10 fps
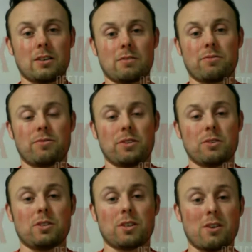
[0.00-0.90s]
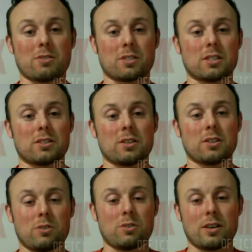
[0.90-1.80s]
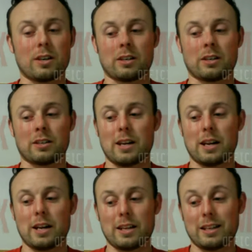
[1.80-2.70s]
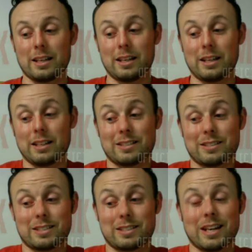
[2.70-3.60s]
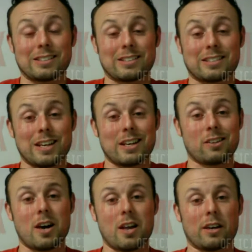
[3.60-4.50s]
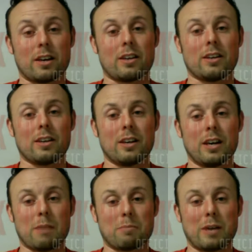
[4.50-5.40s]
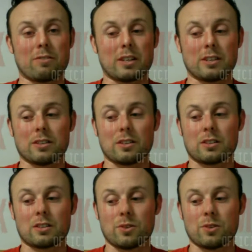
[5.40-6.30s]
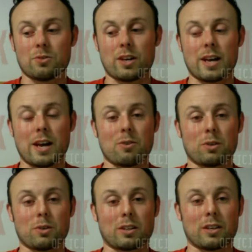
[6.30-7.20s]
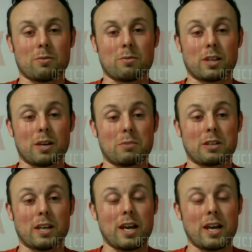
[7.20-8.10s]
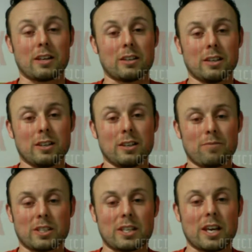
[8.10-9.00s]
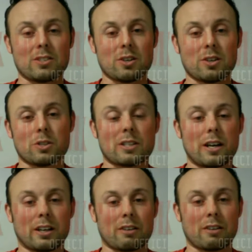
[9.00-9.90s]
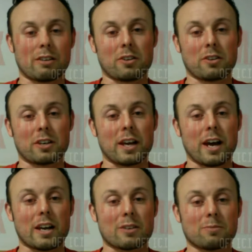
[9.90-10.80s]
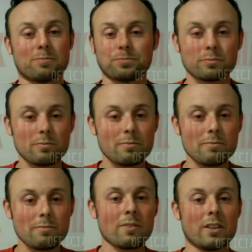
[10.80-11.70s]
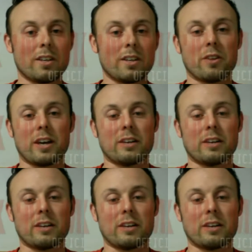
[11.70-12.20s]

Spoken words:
feud, I was into, and it's kind of saying a lot that I'm kind of into this feud right now with him and Kane, because Kane's always that like filler guy, that.